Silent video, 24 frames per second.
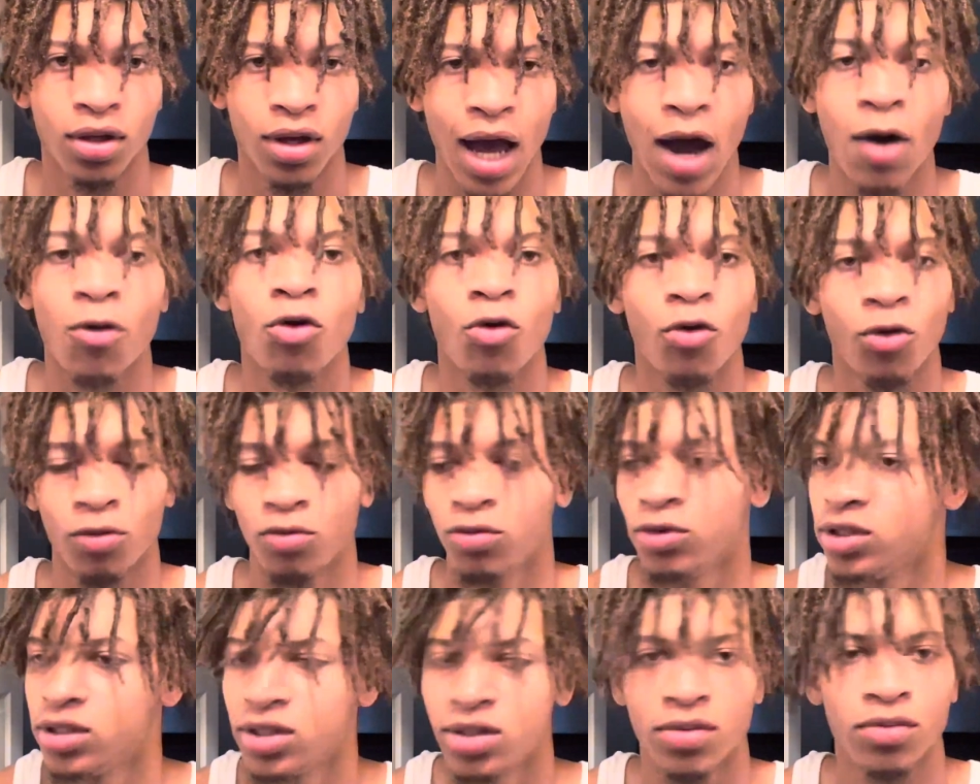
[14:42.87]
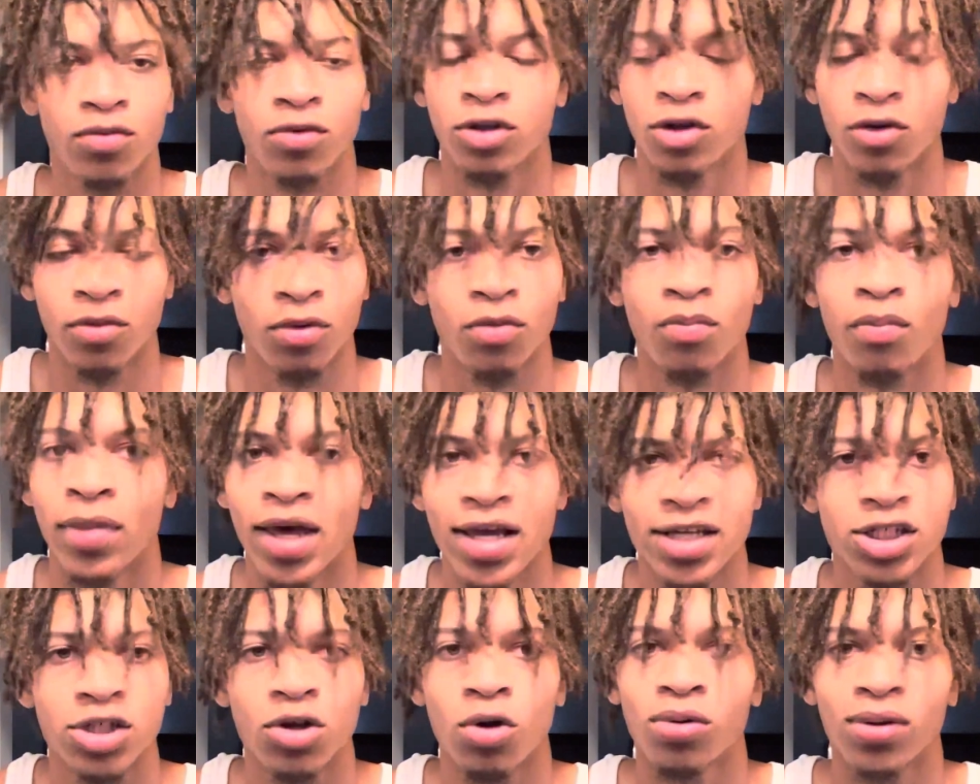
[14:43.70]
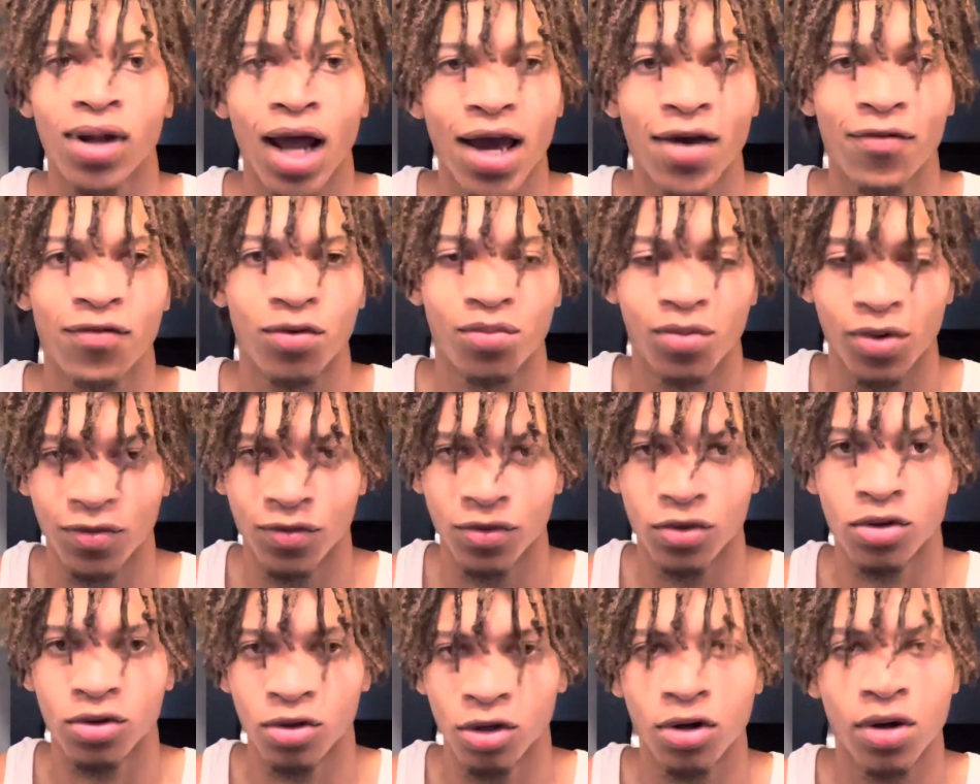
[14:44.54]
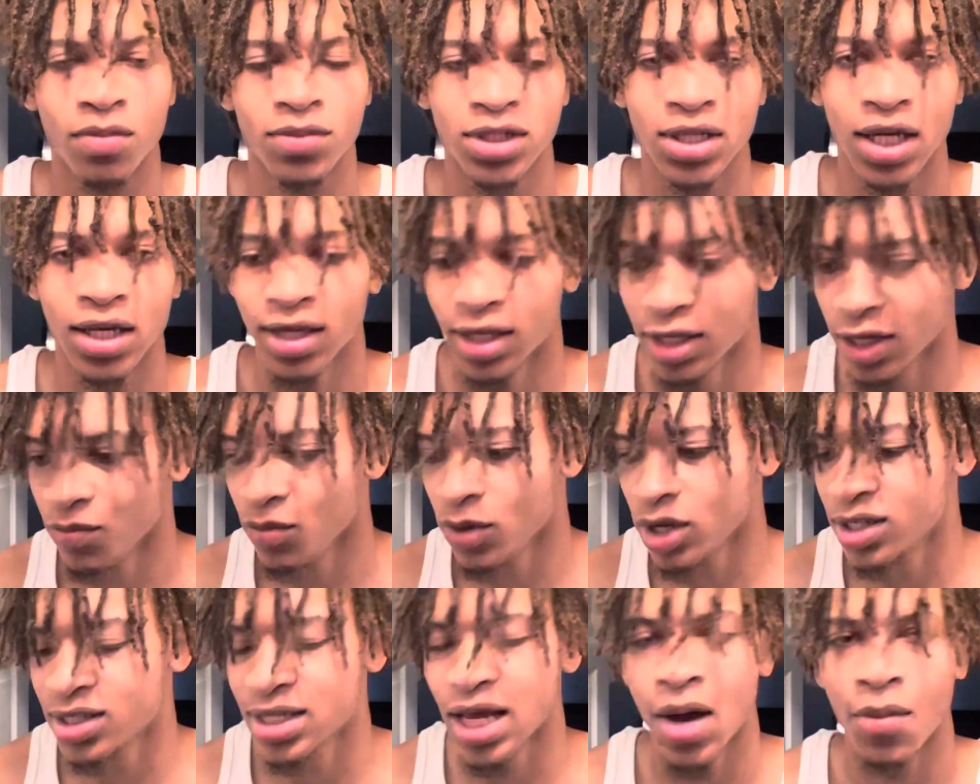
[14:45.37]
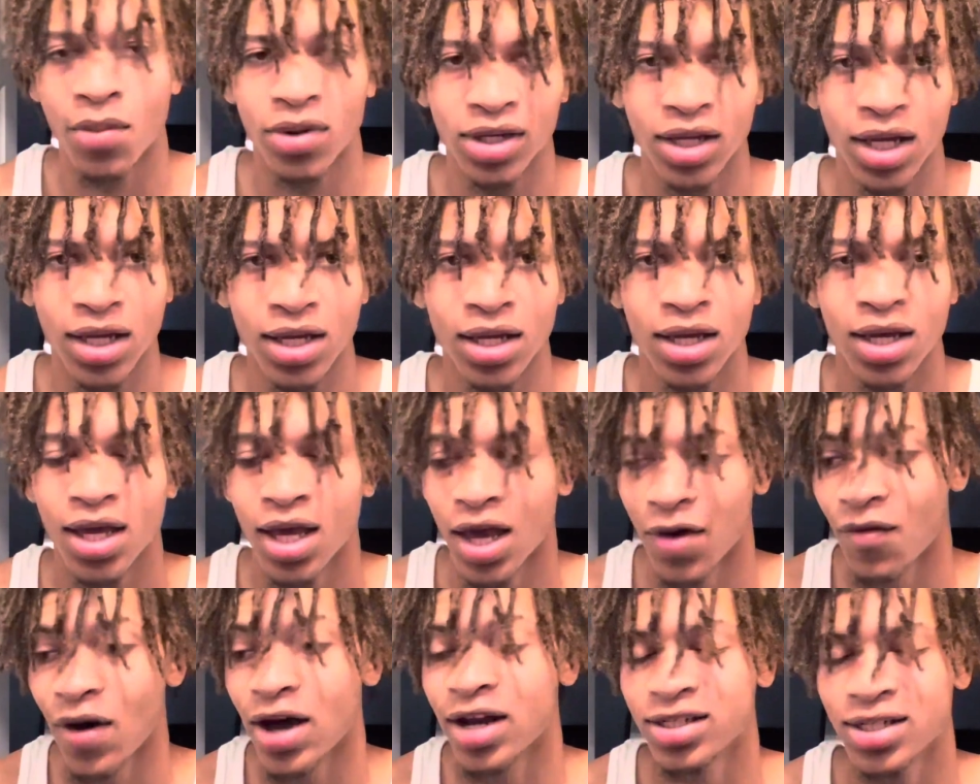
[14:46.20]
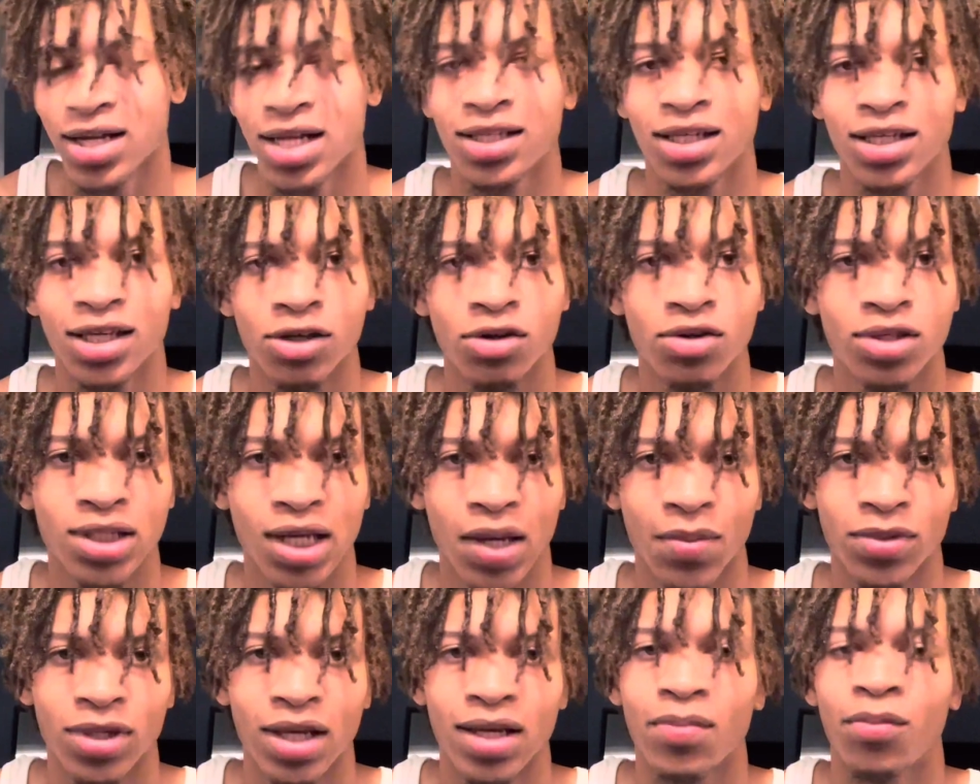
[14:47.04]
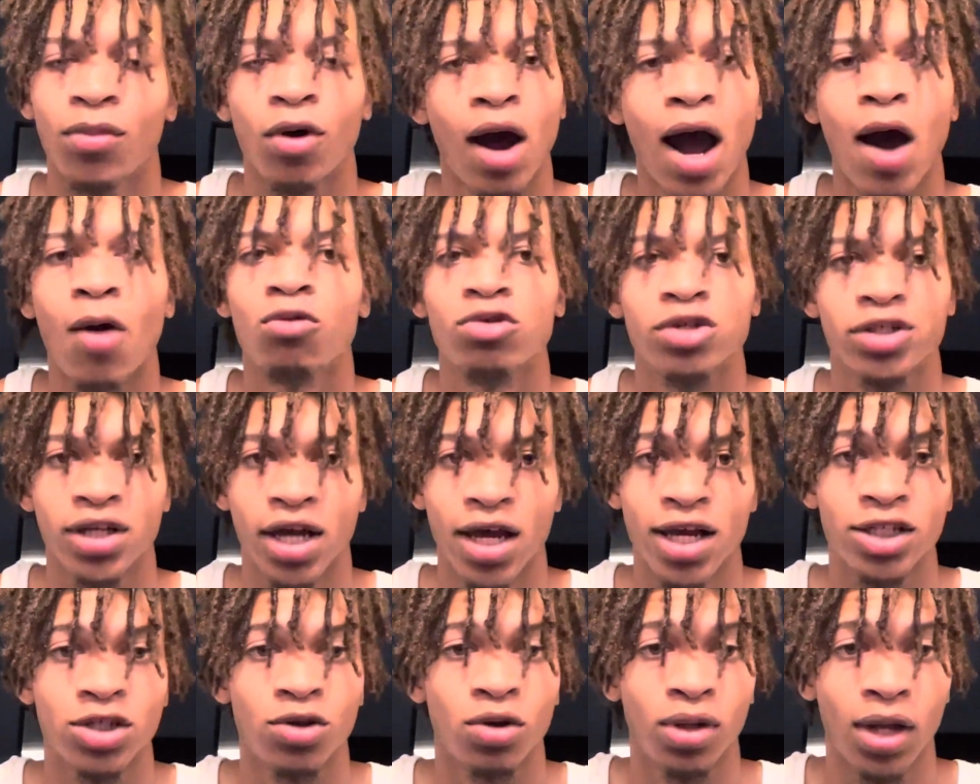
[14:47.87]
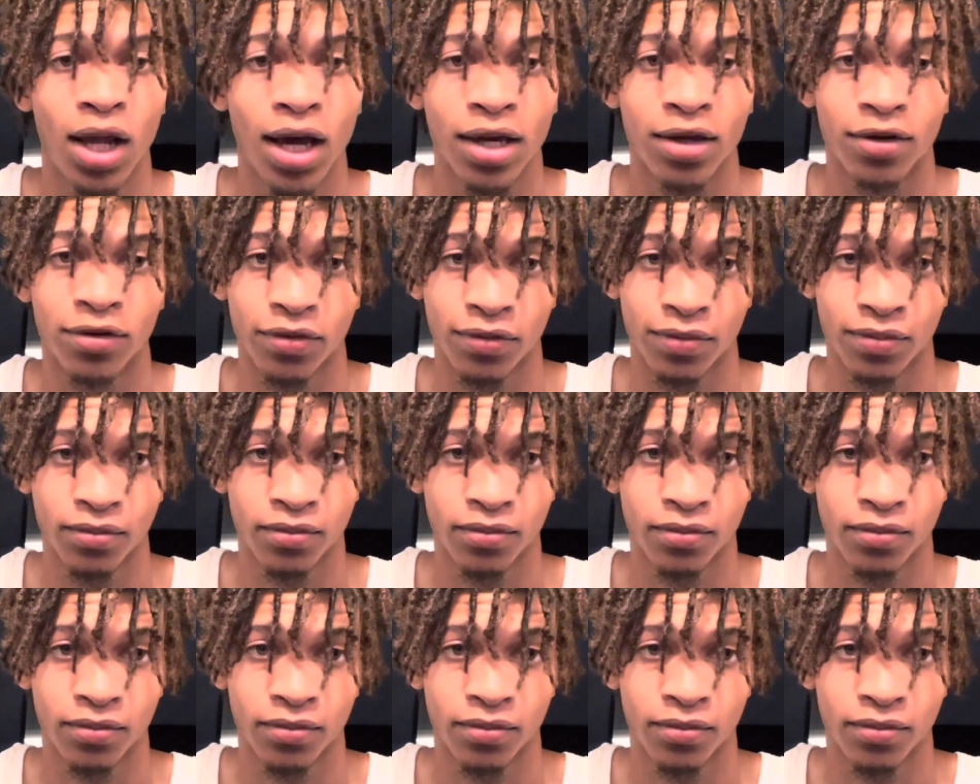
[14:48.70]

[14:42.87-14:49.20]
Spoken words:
I will mess your life up. If you know what I'm saying? Give me the time of day. If I decide to give you the time of day, bro, I will change your life.